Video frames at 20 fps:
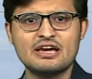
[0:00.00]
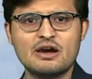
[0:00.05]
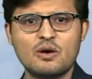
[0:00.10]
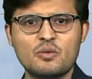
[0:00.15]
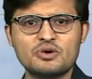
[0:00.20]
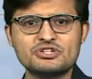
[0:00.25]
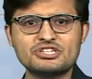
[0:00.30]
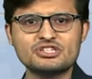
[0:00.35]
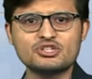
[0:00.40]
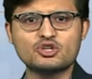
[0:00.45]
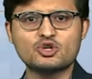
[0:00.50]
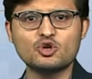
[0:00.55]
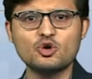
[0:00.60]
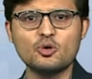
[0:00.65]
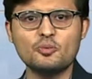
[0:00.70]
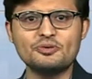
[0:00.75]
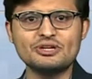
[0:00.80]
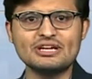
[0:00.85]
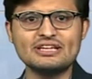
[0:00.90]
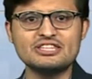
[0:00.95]
which is
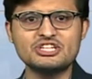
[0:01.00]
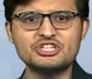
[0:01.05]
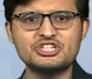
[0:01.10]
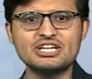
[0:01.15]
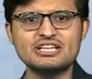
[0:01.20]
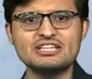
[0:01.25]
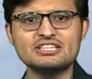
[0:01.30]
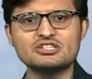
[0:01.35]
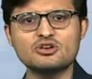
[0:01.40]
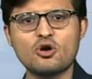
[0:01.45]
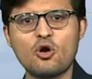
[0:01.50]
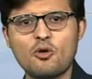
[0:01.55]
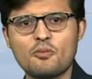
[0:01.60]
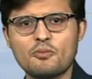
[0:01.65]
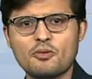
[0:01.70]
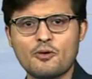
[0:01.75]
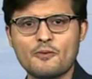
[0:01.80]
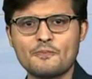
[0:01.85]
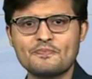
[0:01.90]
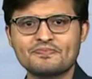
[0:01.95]
grouped in the genus
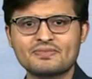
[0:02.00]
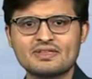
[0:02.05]
Homo.